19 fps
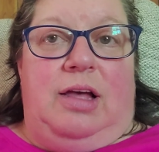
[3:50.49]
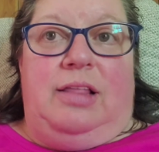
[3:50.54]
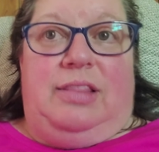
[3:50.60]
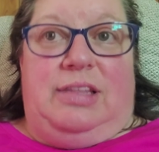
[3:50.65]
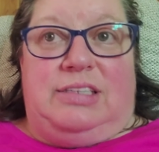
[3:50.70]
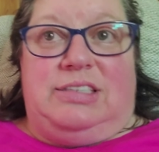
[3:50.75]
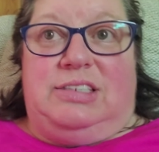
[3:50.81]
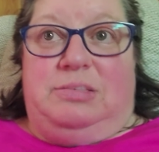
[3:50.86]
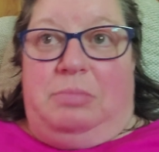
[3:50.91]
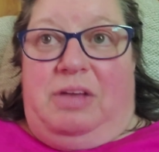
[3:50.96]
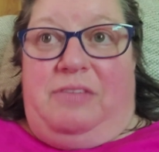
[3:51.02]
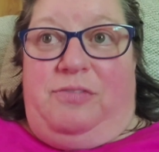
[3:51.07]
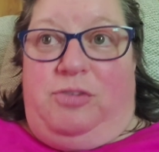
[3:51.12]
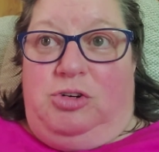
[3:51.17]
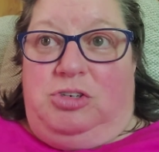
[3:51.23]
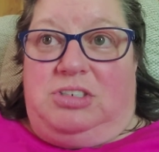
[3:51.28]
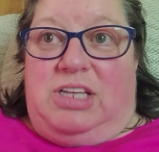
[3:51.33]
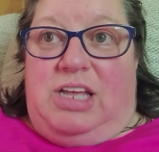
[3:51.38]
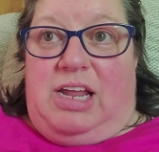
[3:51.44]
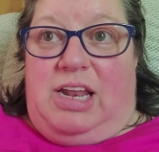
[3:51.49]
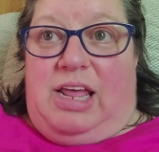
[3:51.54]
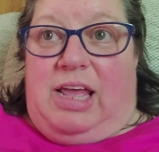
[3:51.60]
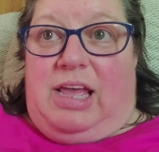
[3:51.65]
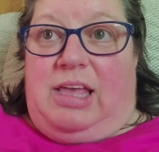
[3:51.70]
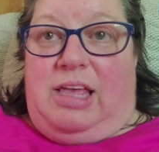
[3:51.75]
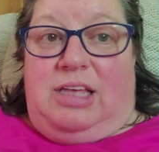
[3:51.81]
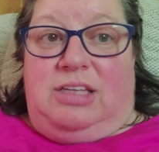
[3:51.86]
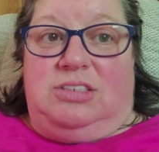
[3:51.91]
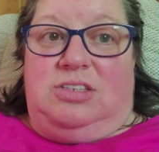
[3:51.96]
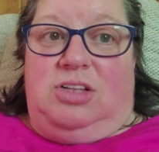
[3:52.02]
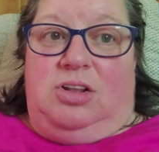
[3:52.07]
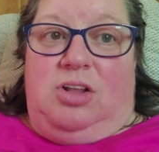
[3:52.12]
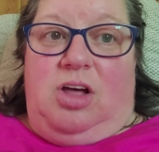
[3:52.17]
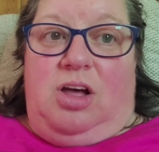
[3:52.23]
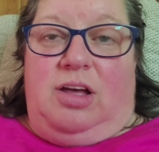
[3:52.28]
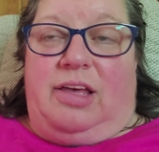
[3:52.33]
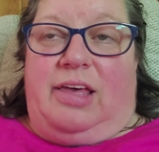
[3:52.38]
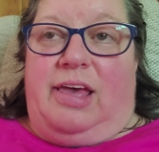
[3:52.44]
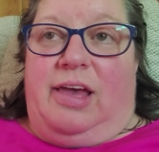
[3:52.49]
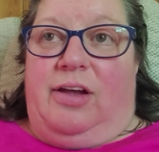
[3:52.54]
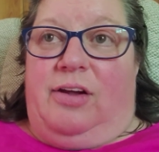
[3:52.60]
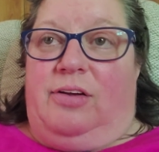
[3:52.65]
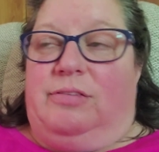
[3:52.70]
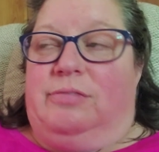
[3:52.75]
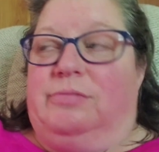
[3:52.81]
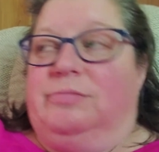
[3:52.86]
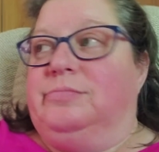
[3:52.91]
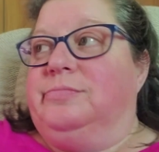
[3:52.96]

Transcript: This is my first headache, is the lawn care.